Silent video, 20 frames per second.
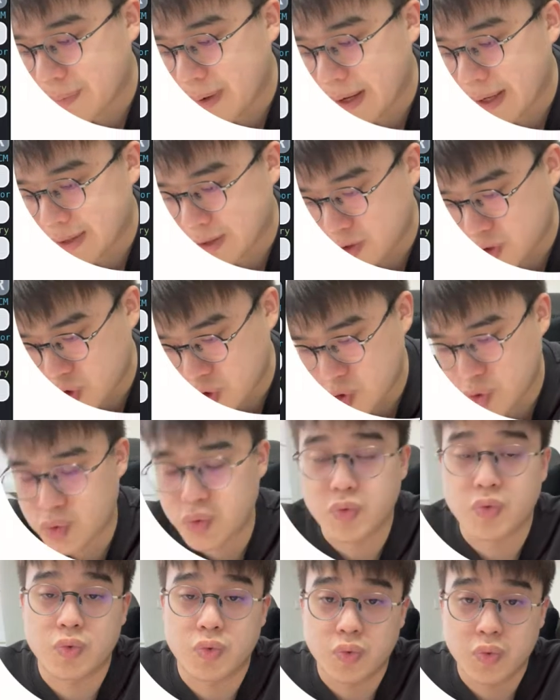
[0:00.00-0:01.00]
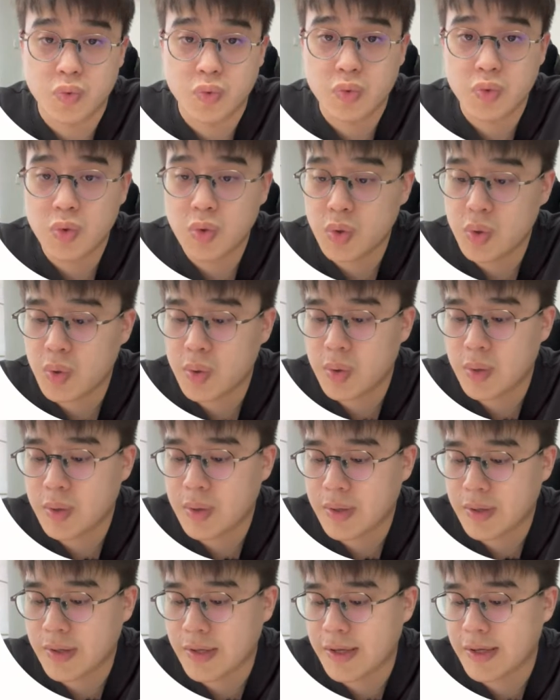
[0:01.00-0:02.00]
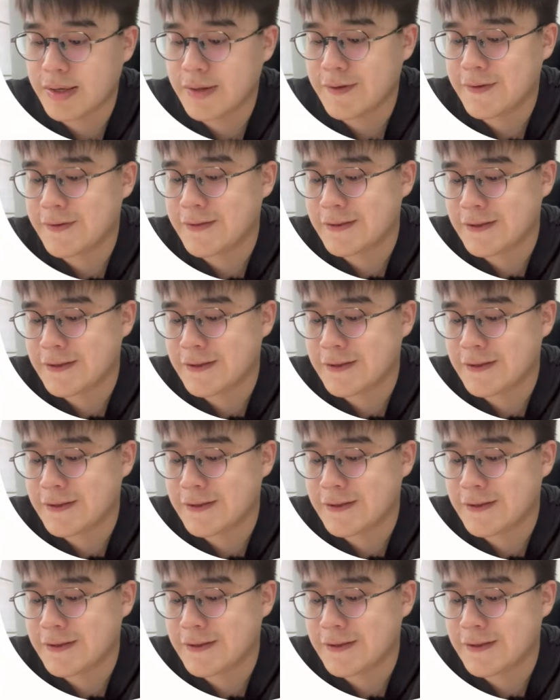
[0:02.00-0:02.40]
by 2. Okay,